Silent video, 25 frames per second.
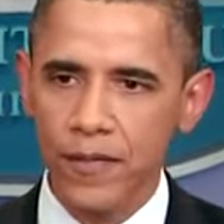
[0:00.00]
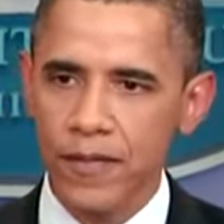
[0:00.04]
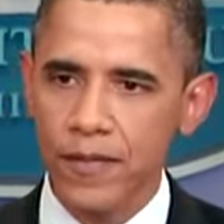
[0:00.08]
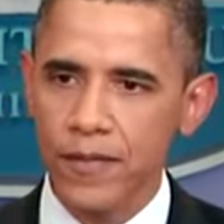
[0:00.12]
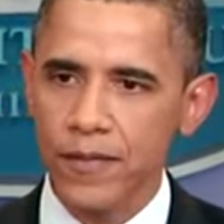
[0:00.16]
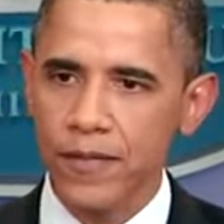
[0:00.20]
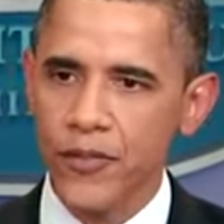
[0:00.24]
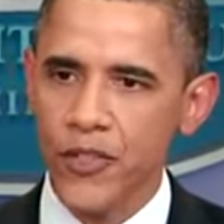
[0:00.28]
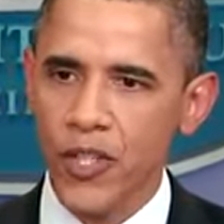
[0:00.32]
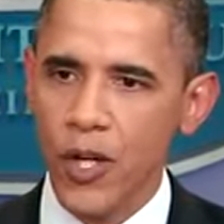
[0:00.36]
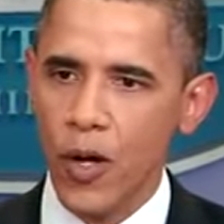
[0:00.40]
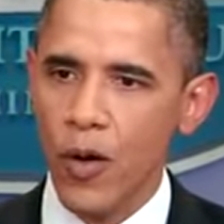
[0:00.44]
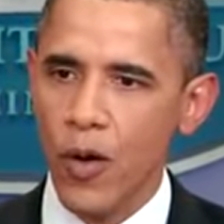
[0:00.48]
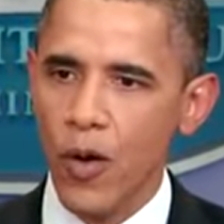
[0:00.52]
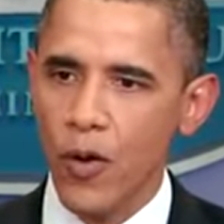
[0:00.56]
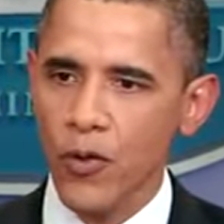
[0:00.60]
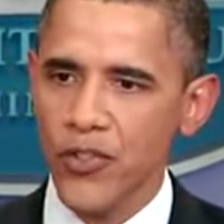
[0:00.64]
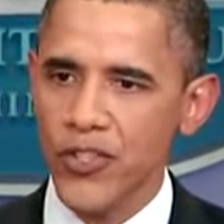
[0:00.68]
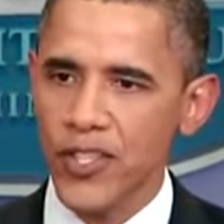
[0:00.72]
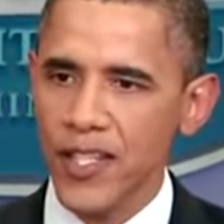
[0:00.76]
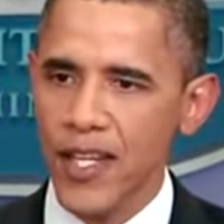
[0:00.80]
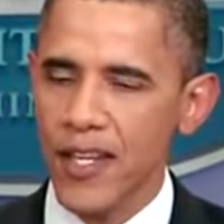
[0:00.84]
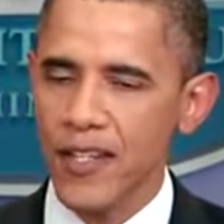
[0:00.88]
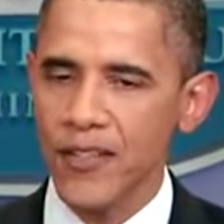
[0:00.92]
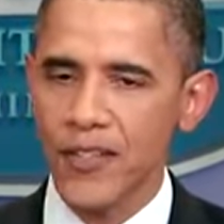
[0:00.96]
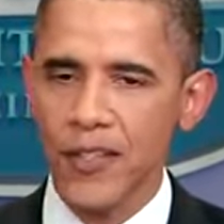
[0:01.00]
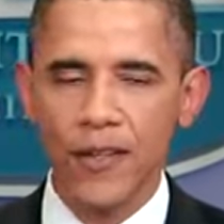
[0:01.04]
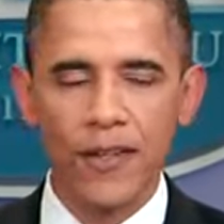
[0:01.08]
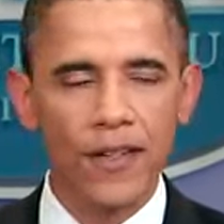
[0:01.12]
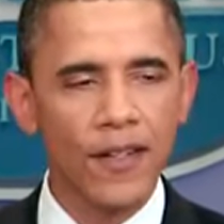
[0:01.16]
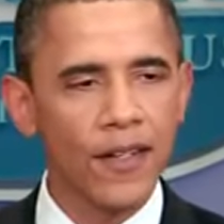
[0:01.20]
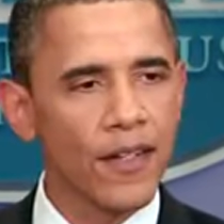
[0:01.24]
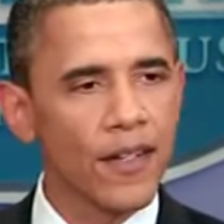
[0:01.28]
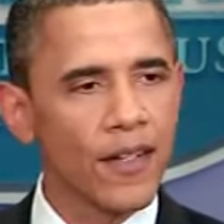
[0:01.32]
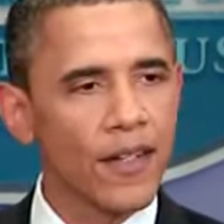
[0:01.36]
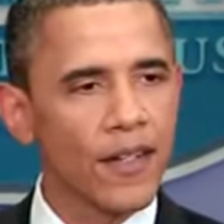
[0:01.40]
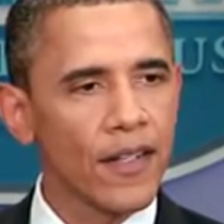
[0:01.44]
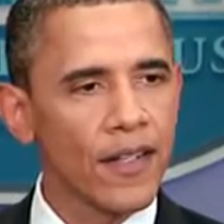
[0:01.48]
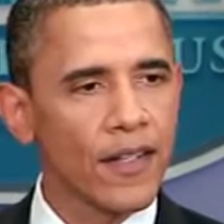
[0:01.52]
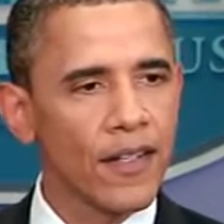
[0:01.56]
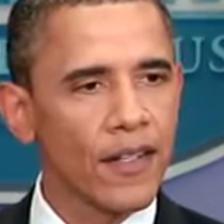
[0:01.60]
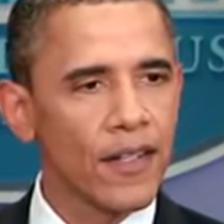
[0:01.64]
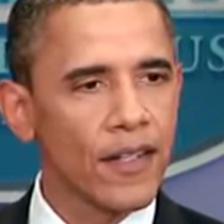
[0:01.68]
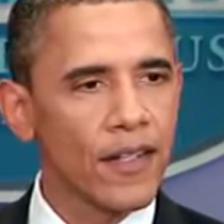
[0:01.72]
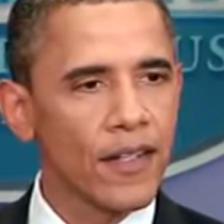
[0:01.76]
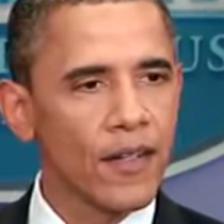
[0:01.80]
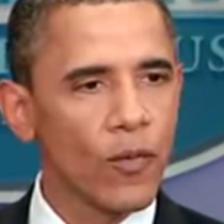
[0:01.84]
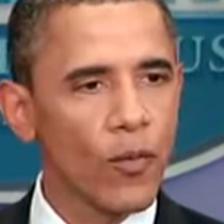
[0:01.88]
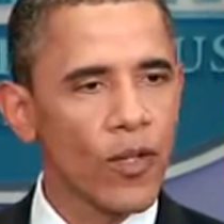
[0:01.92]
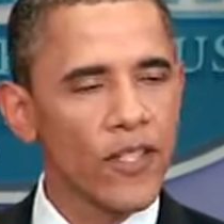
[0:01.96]
show host says or
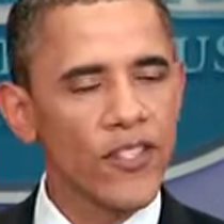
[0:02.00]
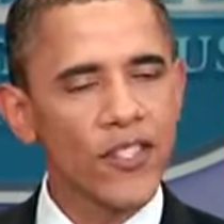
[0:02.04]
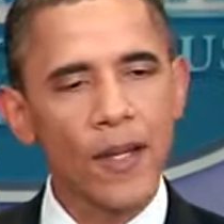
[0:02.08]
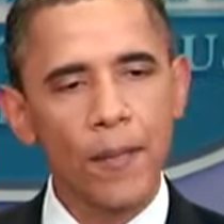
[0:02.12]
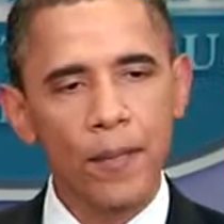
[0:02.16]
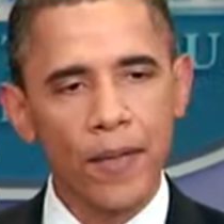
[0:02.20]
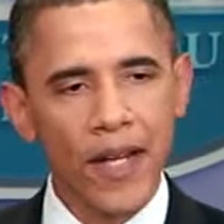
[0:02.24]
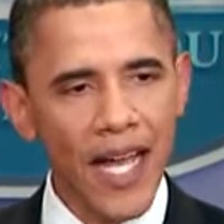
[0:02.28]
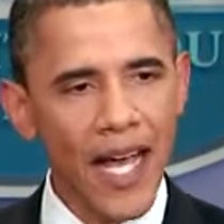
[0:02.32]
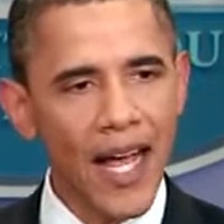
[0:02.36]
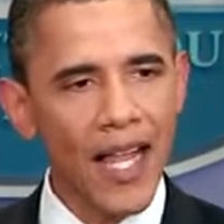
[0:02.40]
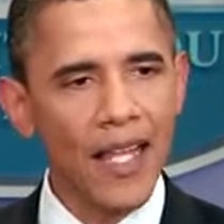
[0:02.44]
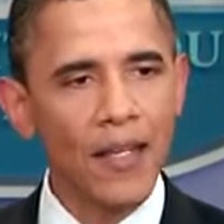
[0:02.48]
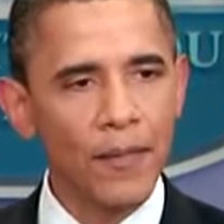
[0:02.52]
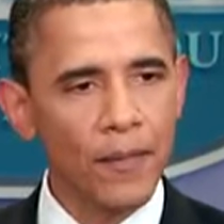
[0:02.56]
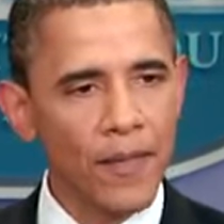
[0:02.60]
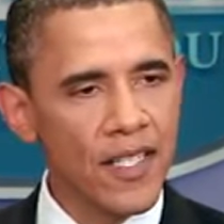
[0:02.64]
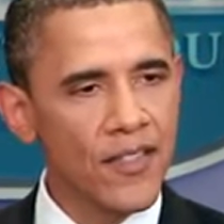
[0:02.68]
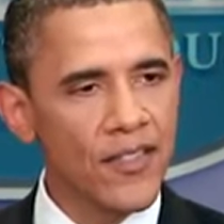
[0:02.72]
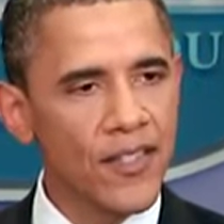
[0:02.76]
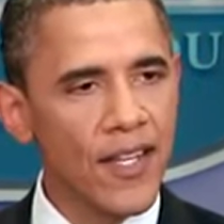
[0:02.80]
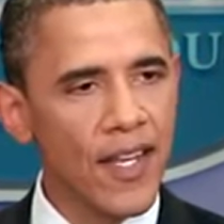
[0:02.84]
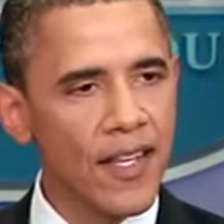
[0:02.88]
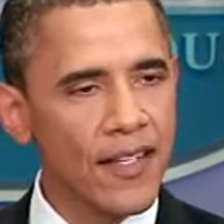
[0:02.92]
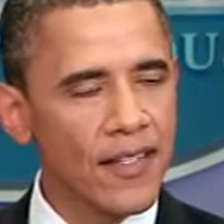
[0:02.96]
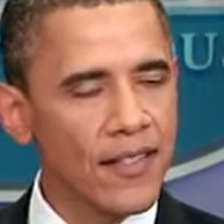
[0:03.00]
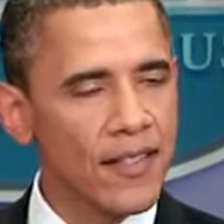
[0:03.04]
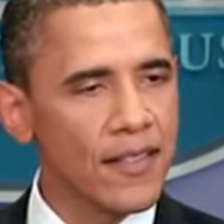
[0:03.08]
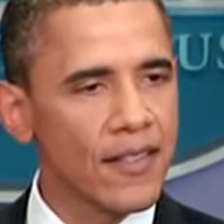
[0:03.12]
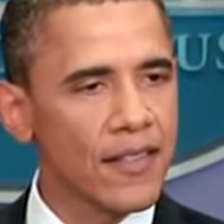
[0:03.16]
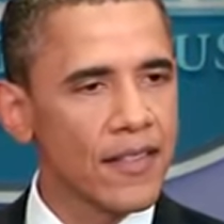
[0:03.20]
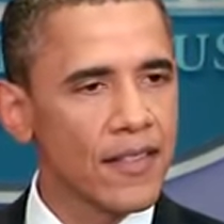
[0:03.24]
what some columnist says